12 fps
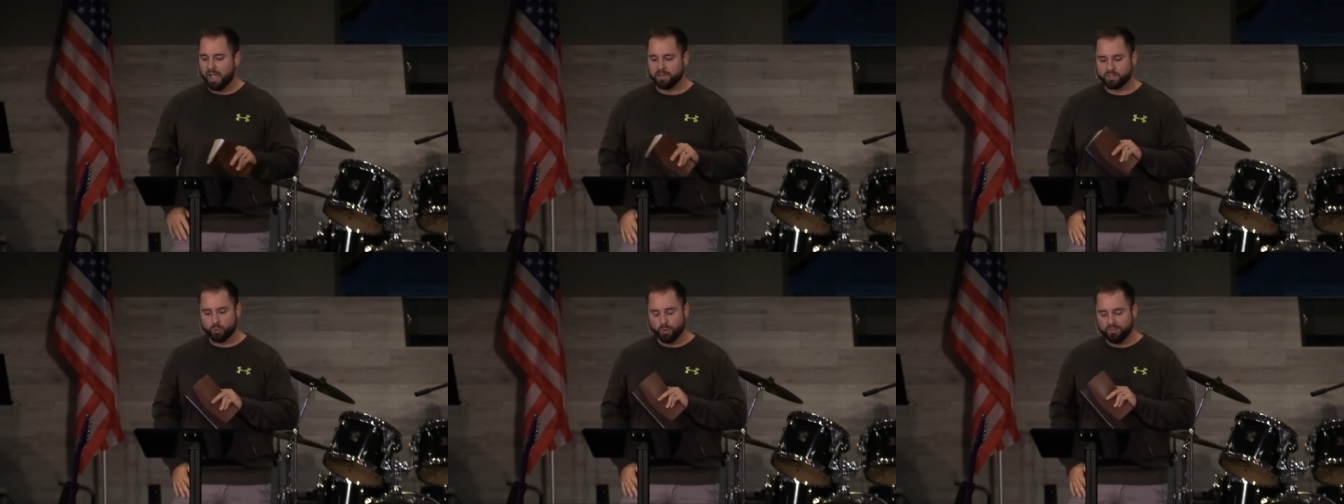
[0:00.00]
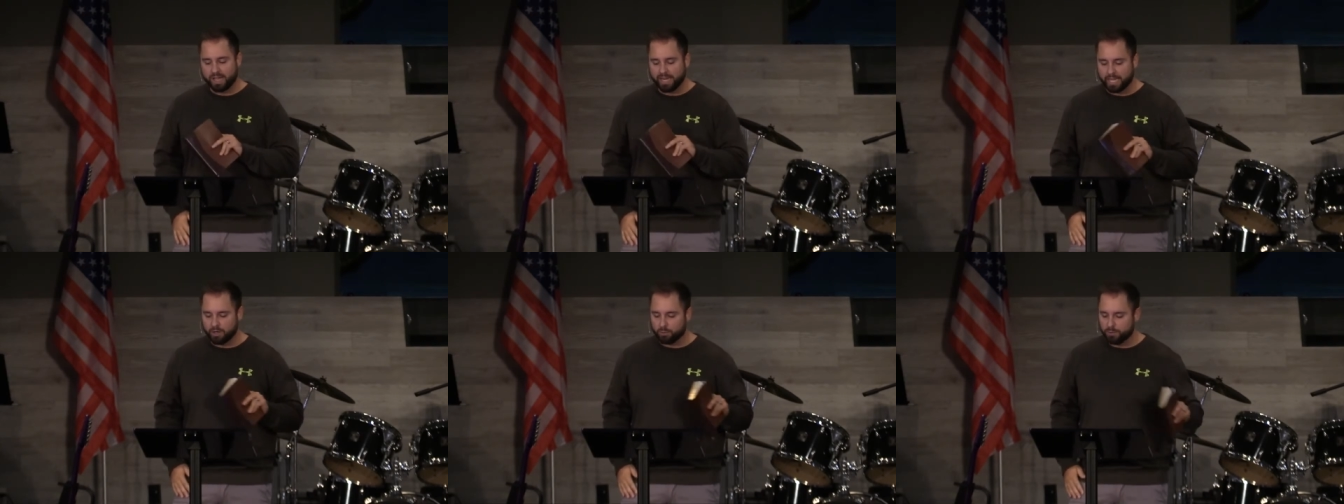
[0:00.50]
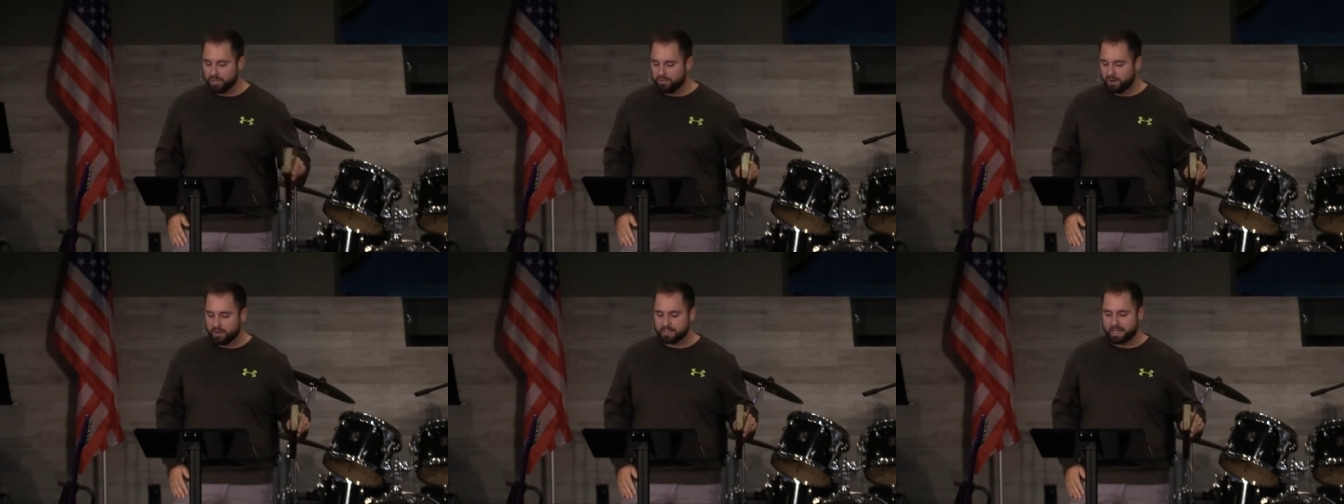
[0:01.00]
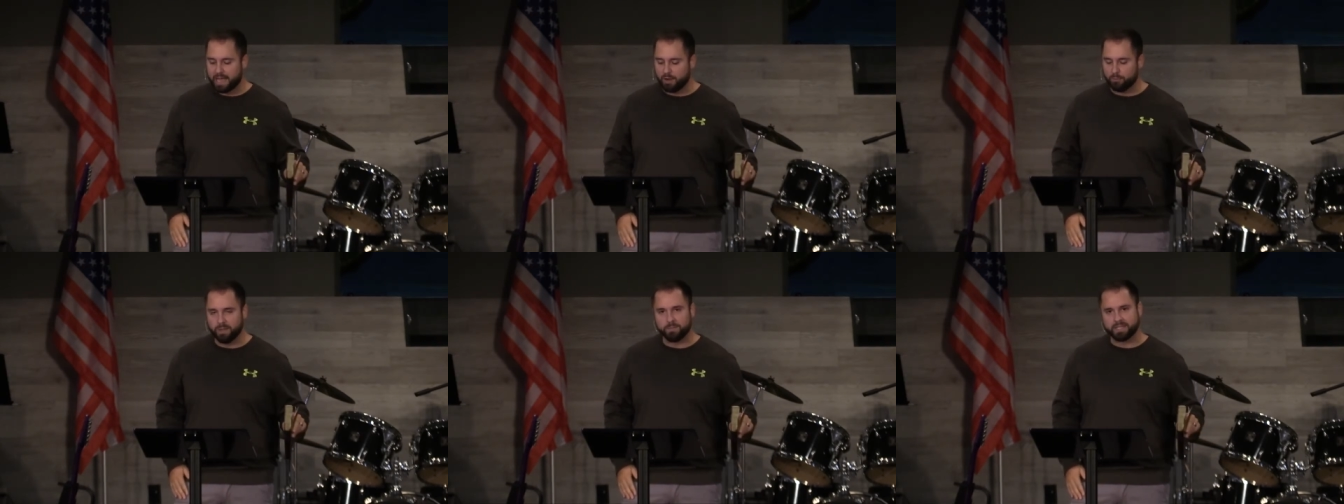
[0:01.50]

And so we've got to get rid of our entitlement